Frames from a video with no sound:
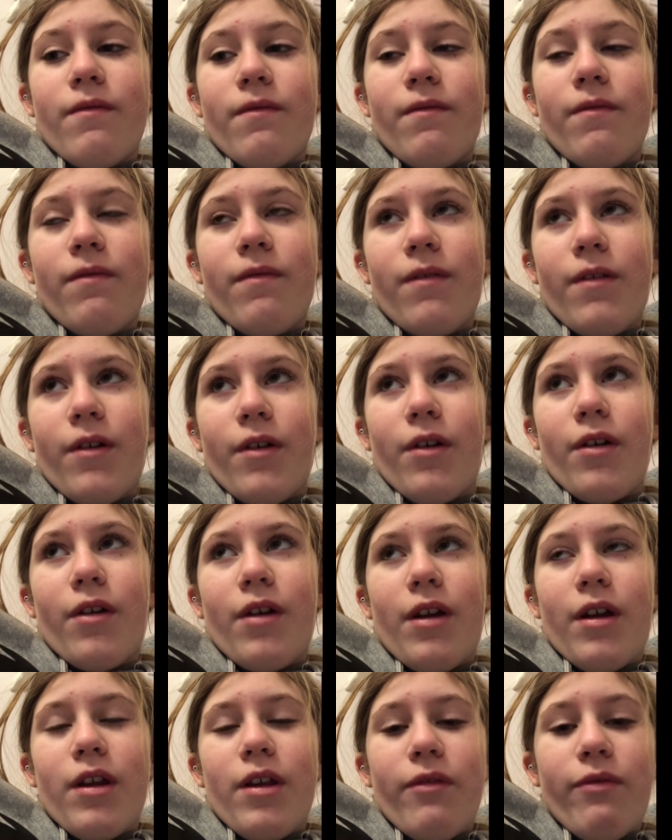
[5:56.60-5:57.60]
for
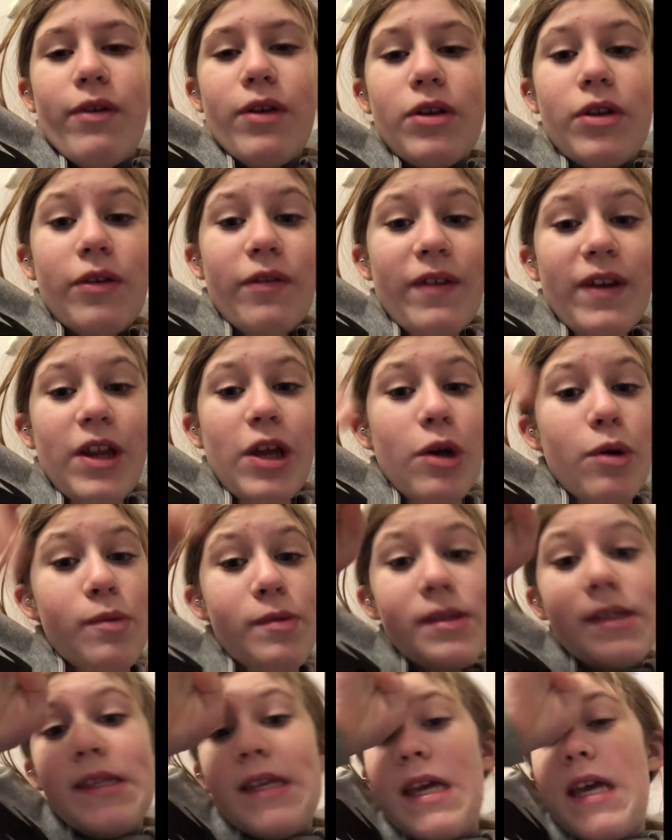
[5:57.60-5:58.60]
any future
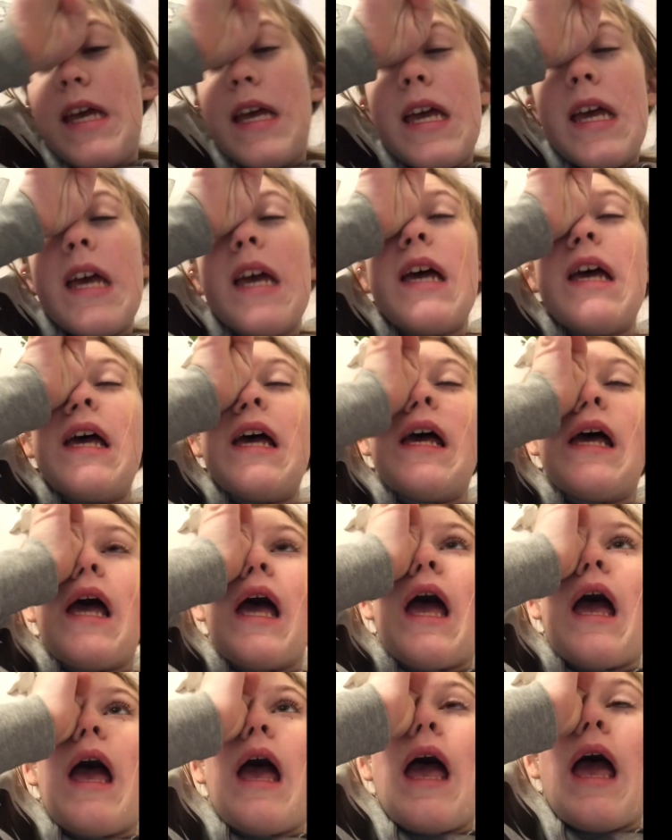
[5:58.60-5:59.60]
videos.
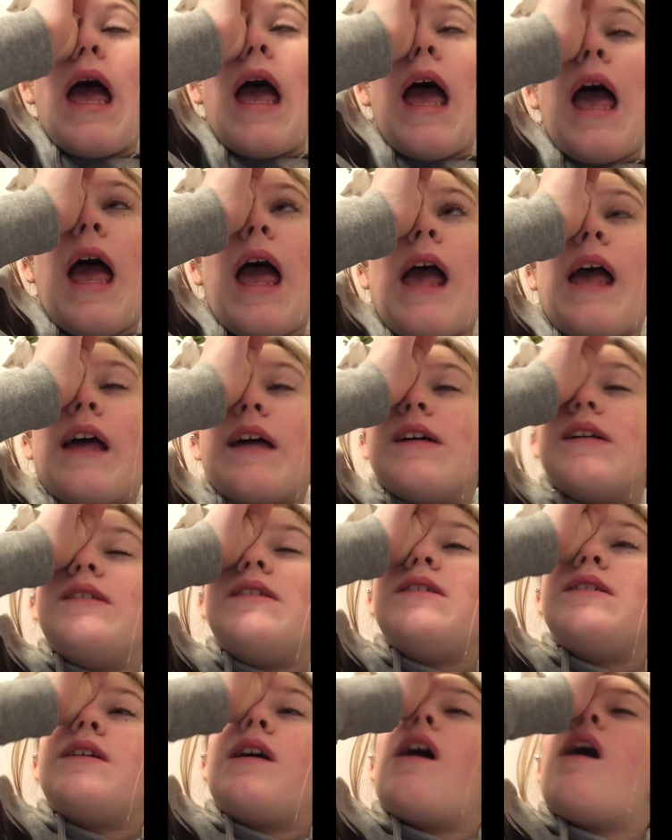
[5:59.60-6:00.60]
And
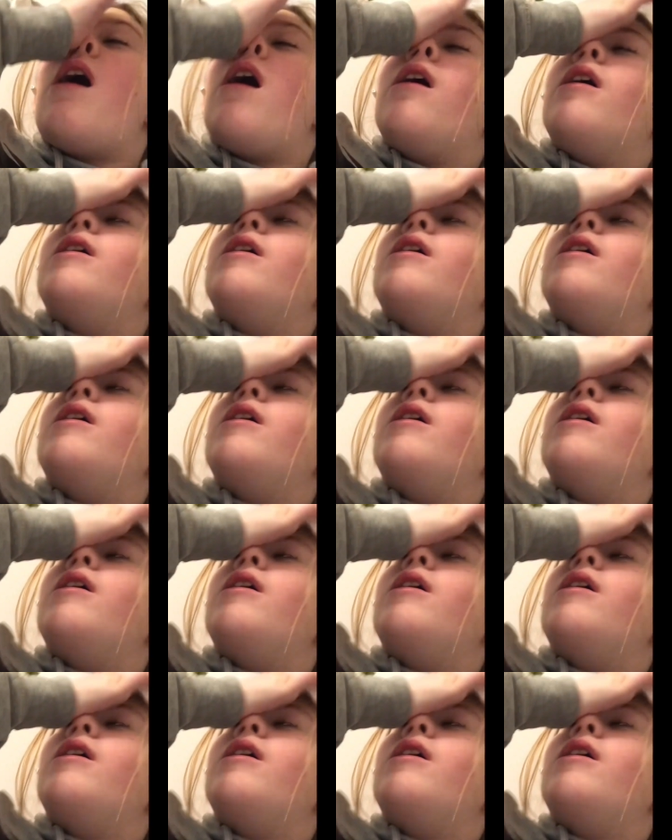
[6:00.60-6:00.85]
I'll